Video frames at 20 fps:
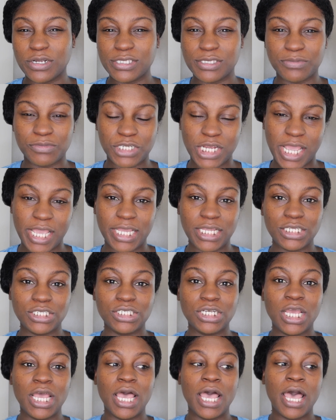and some
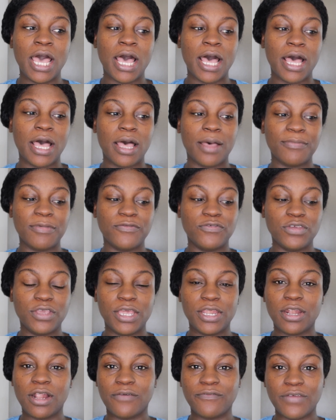change. If you
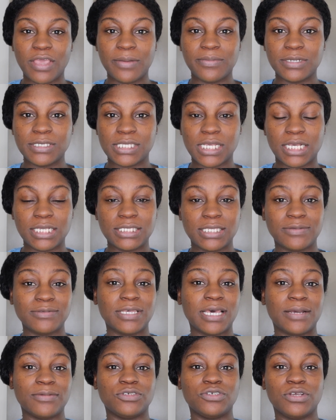get it off Amazon,
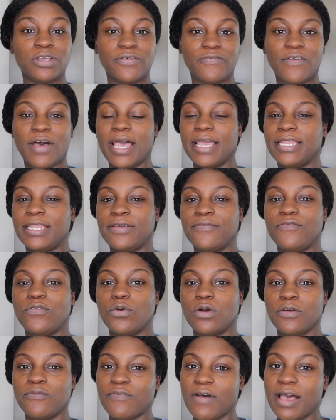sometimes you can find it $4
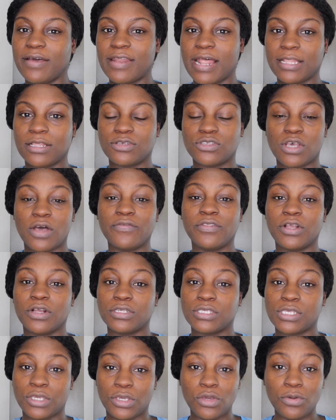or $5 off. There
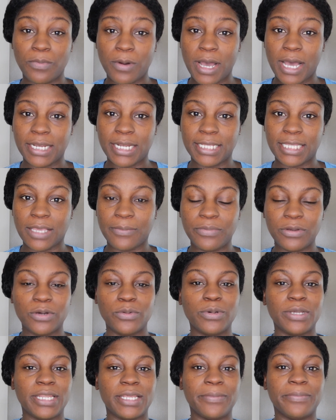is a coupon that they put
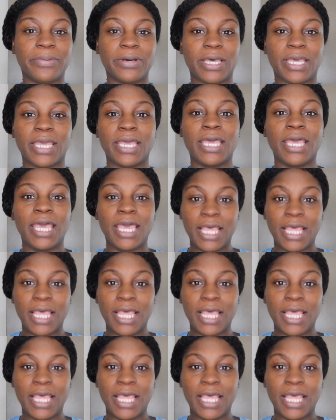with it, but